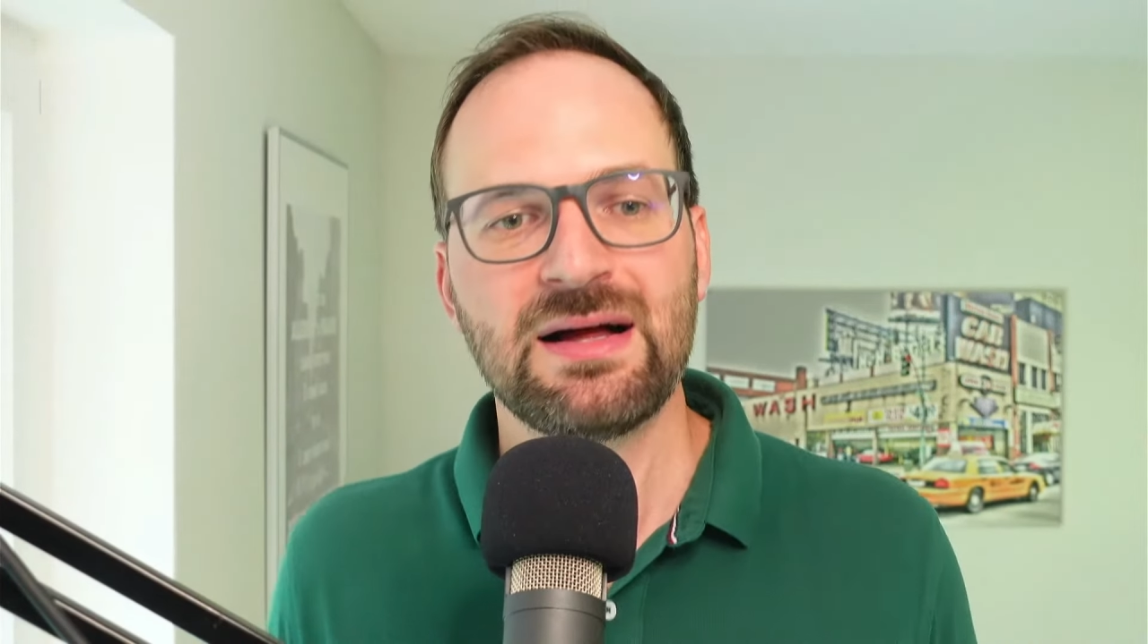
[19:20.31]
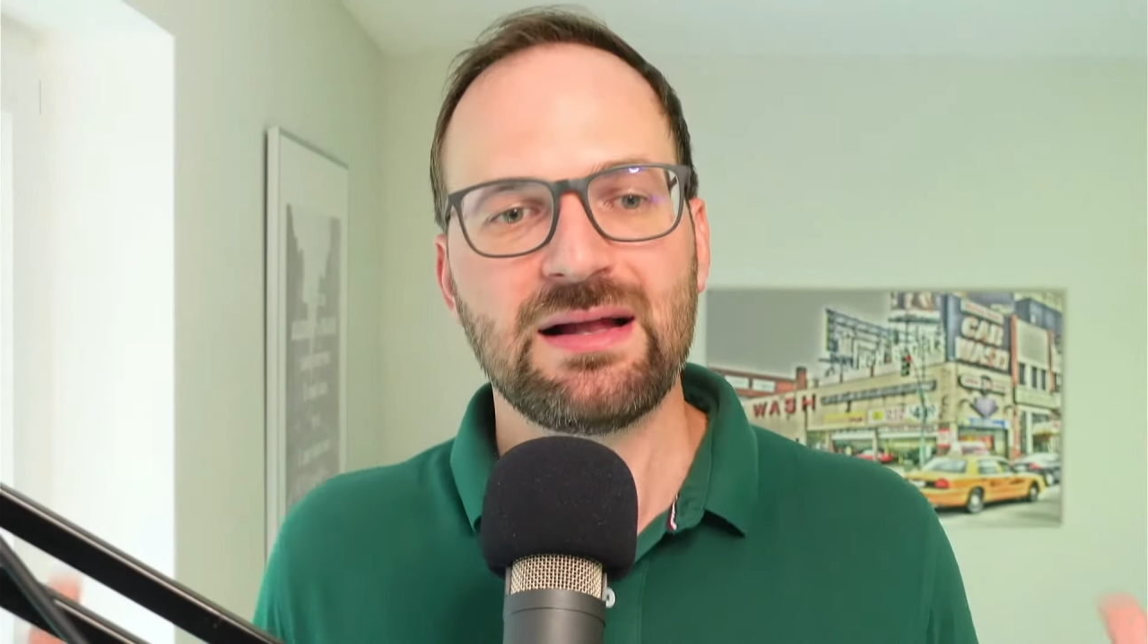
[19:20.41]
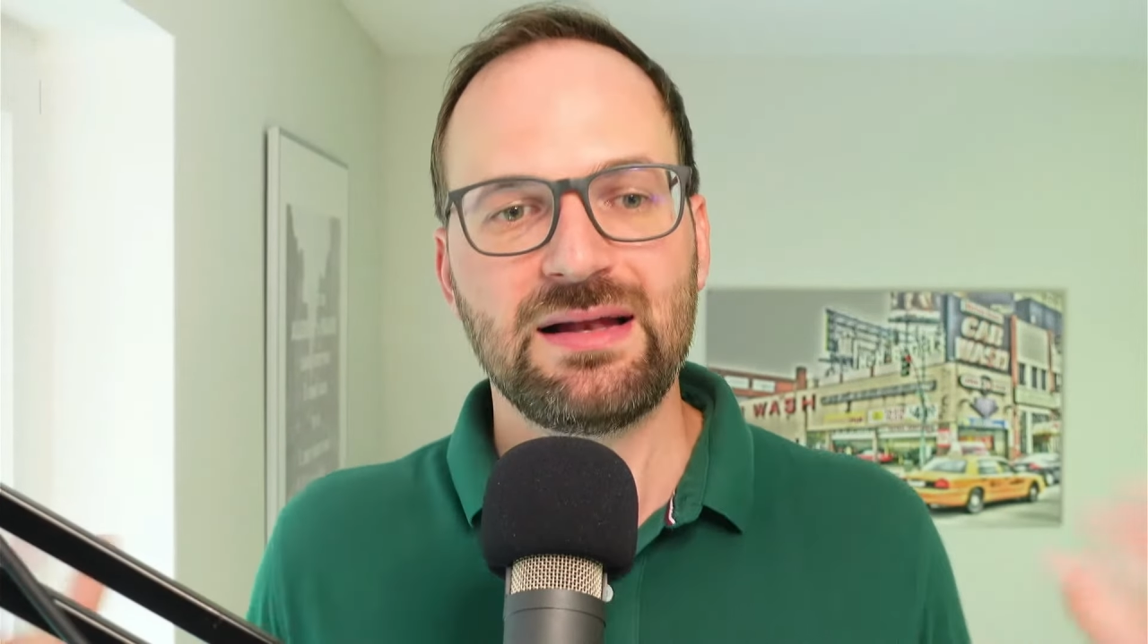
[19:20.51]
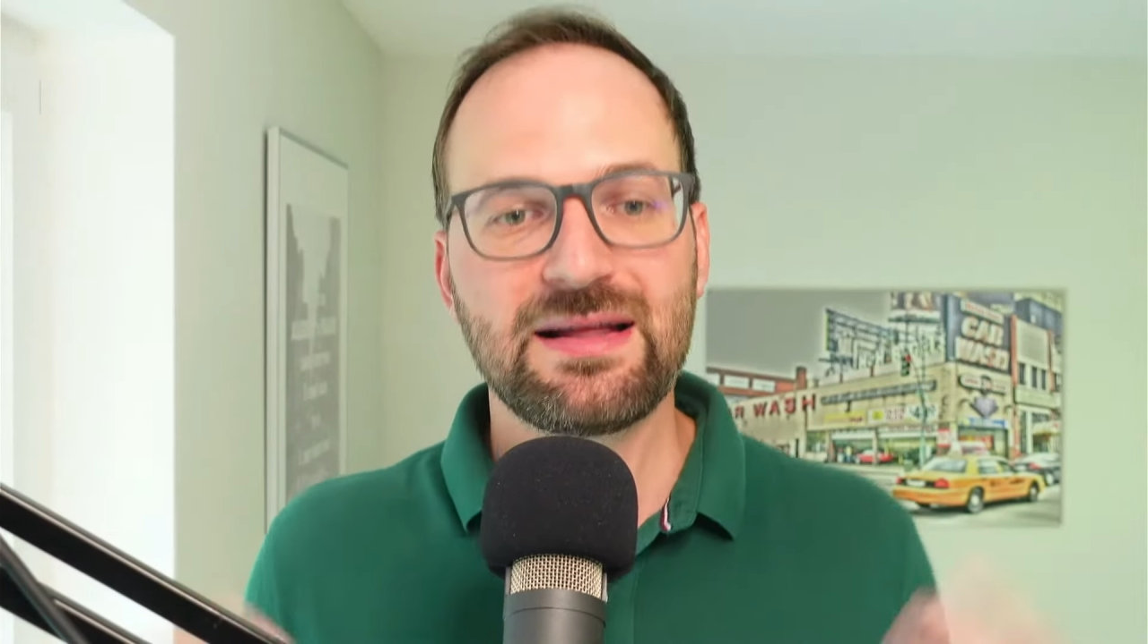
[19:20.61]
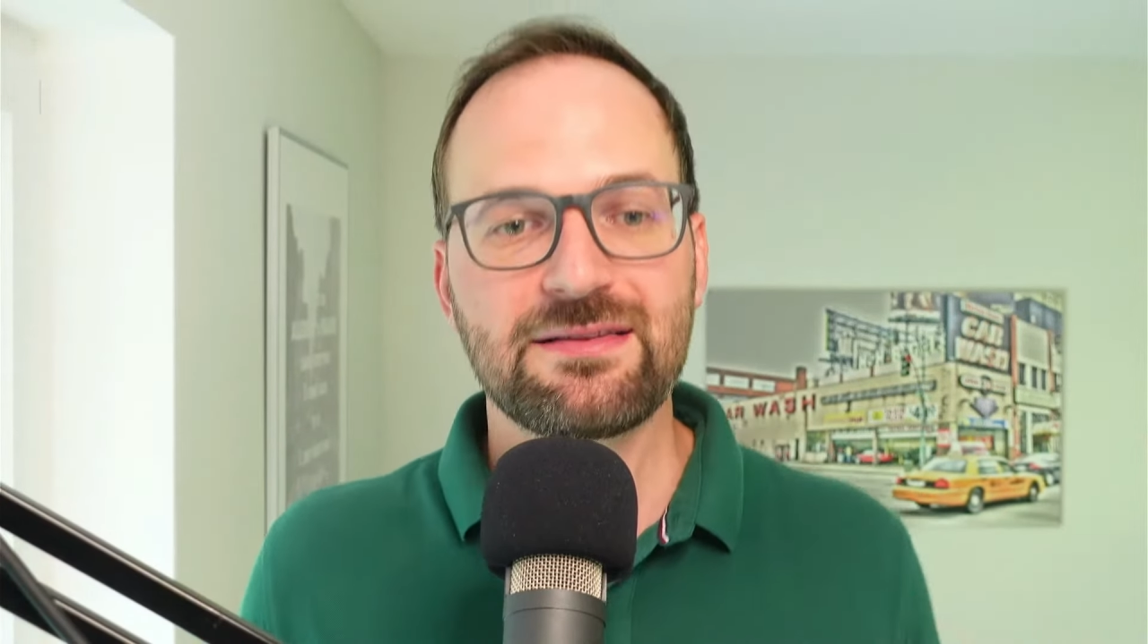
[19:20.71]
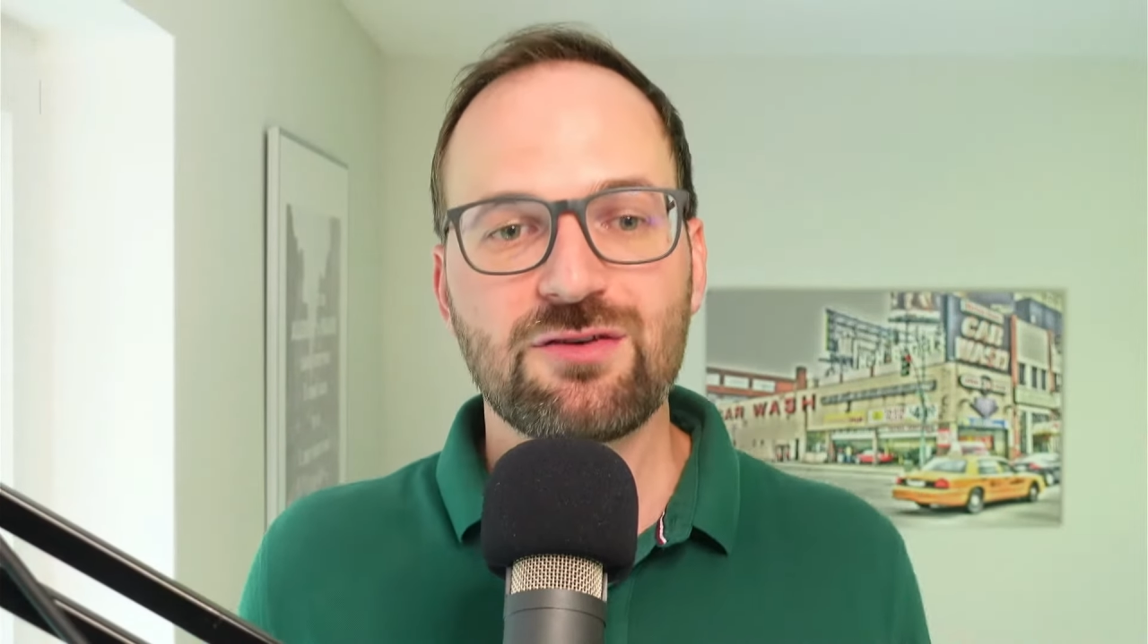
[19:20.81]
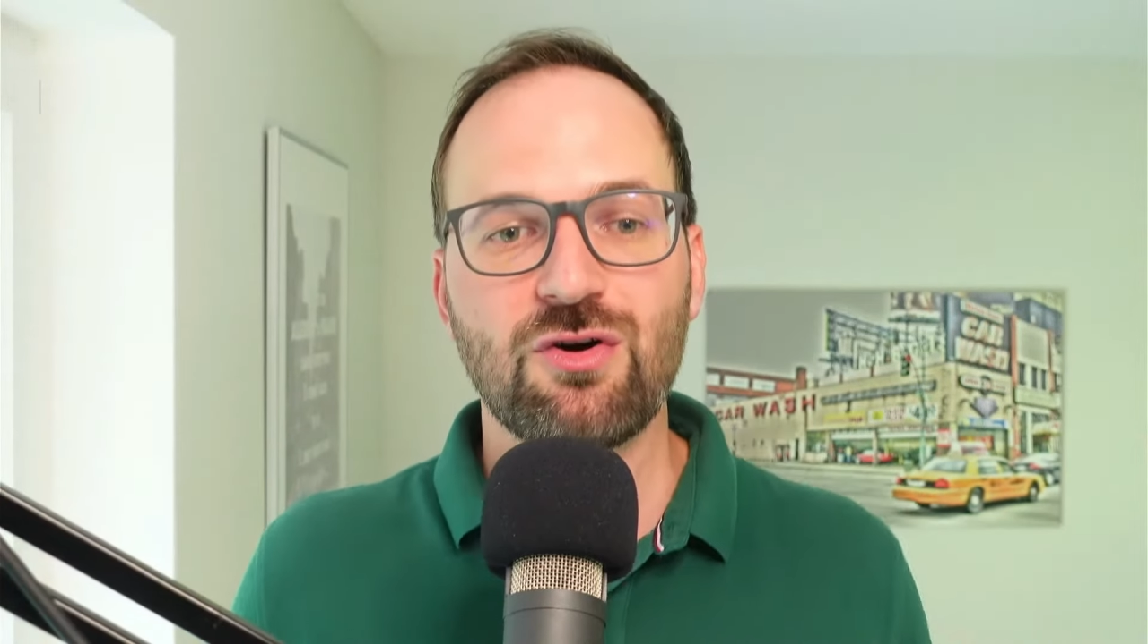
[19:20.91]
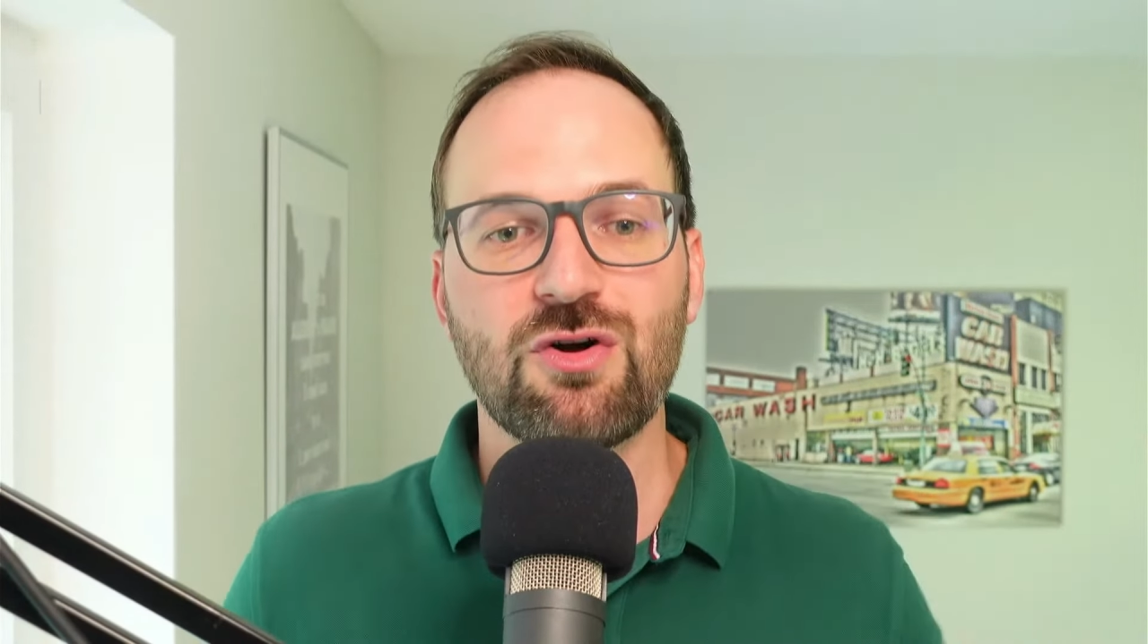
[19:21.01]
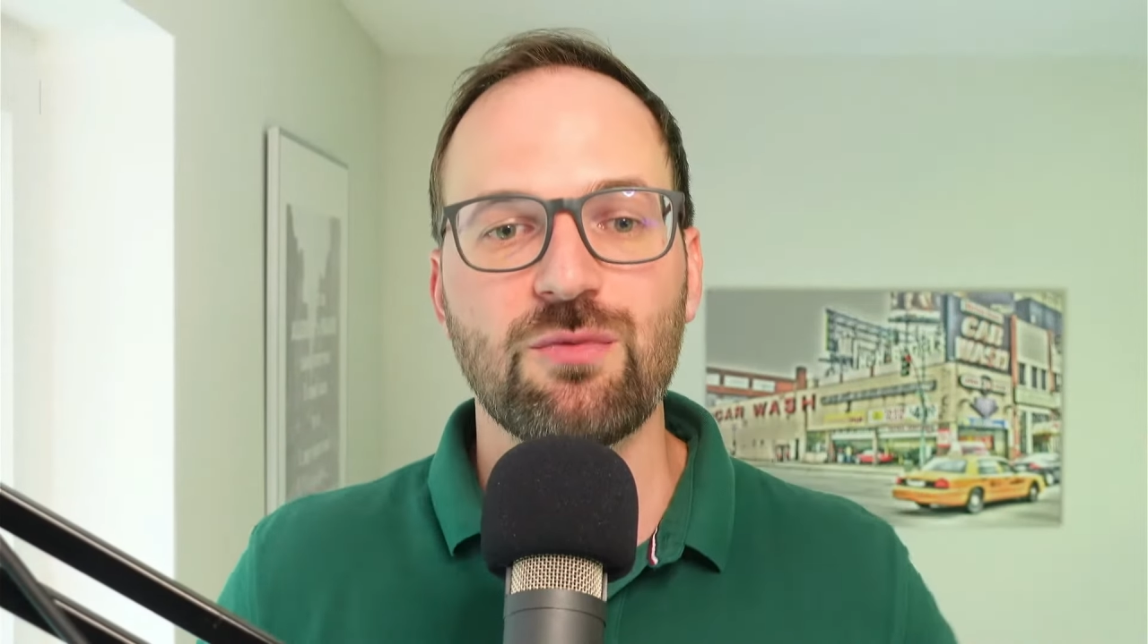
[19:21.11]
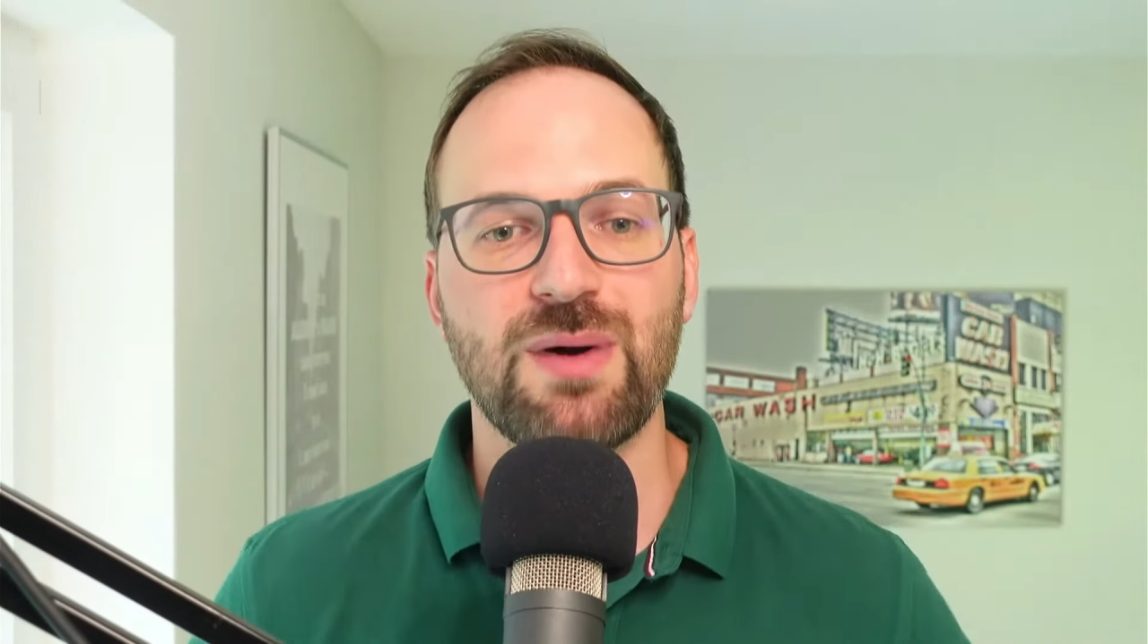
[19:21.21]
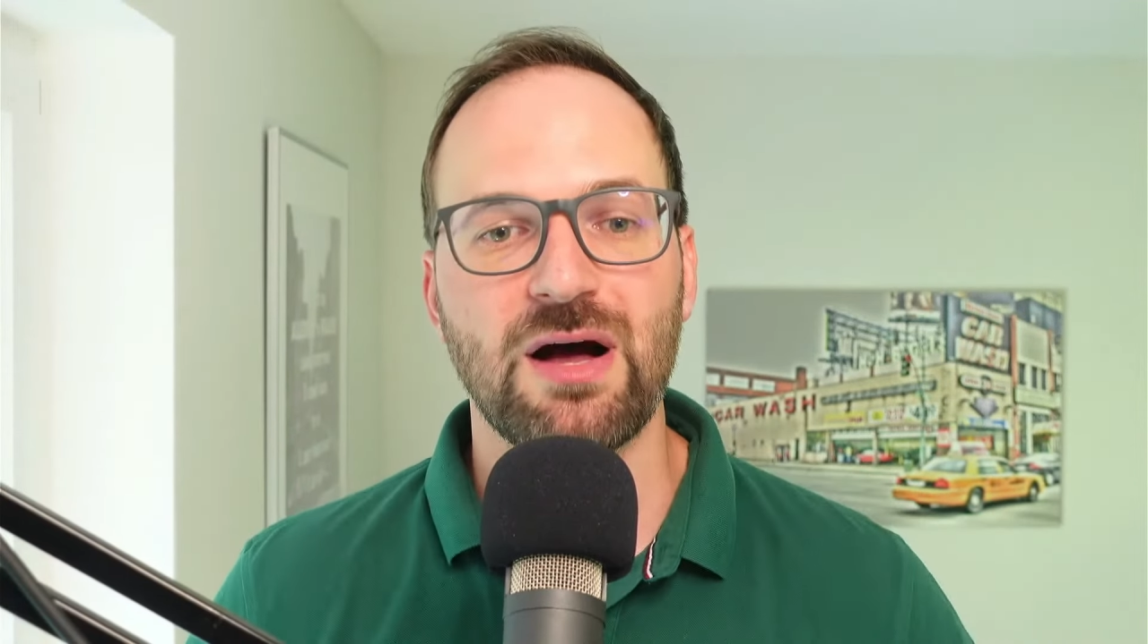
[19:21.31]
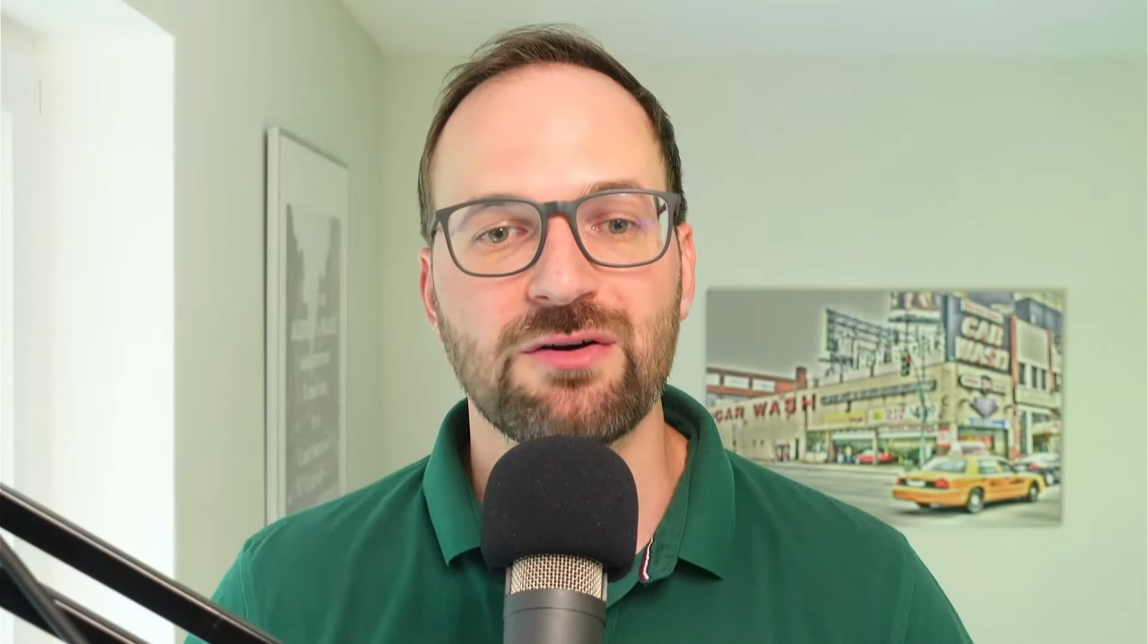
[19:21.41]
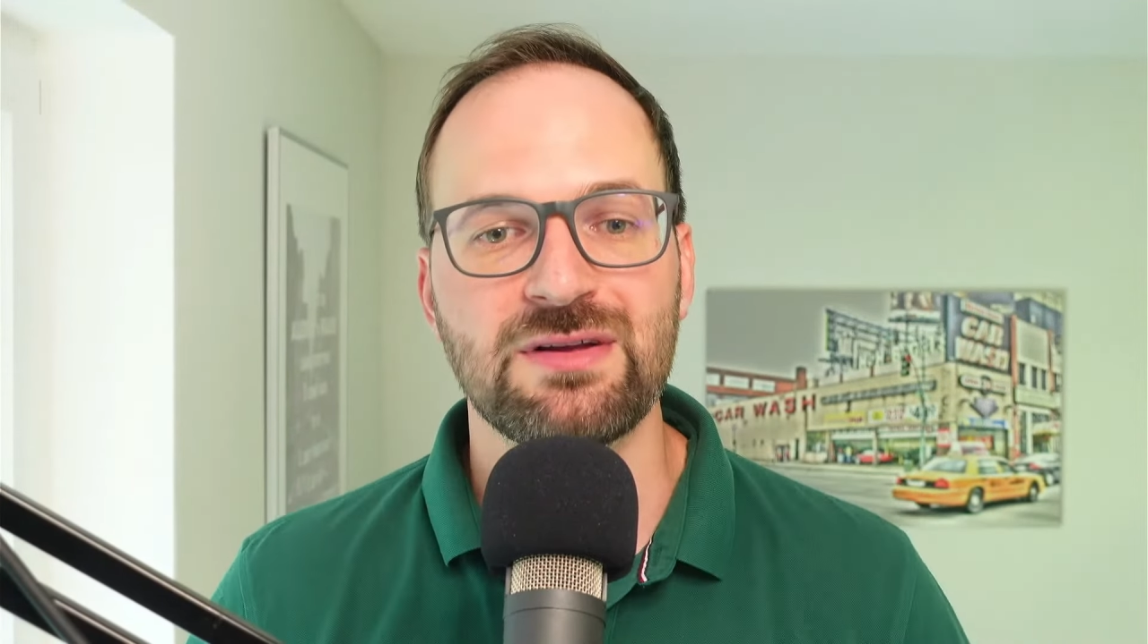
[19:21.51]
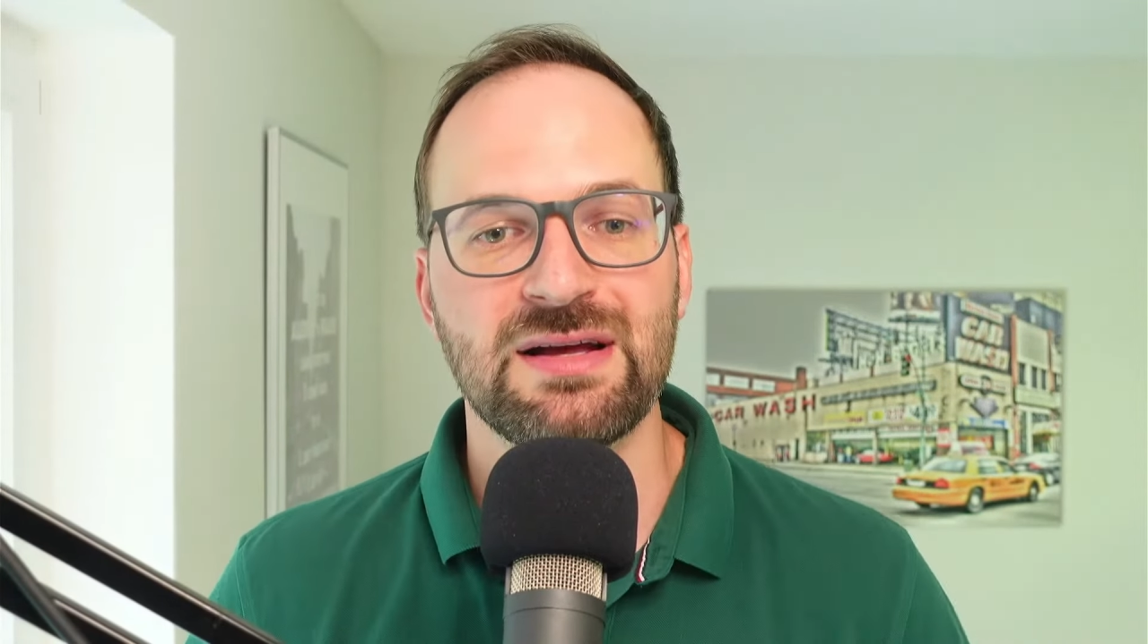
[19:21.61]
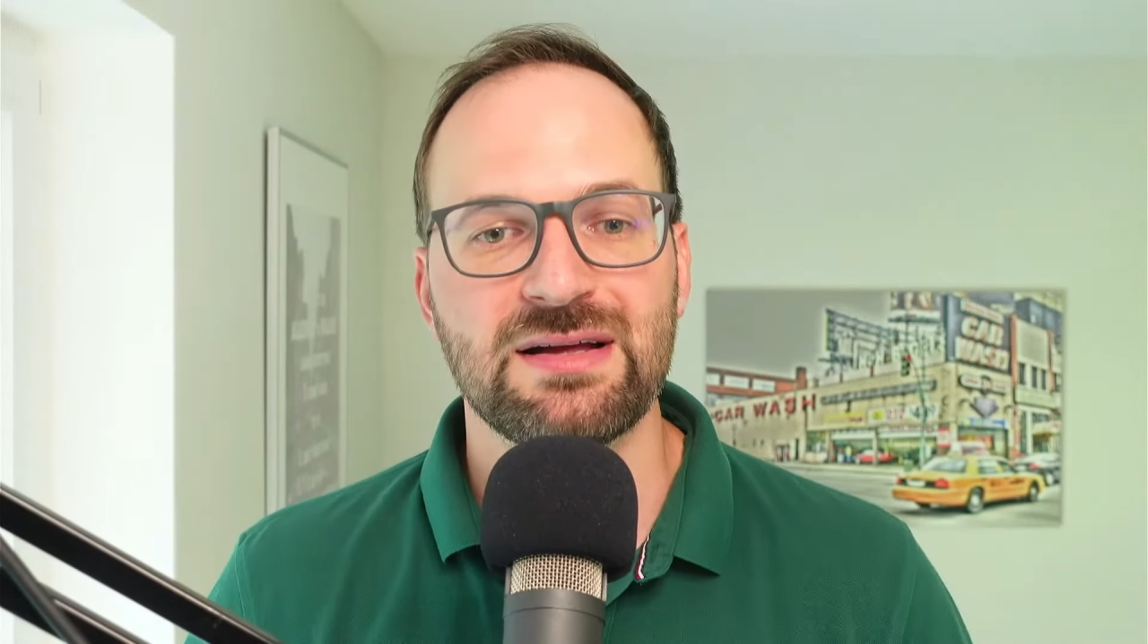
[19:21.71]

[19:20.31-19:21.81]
let's talk about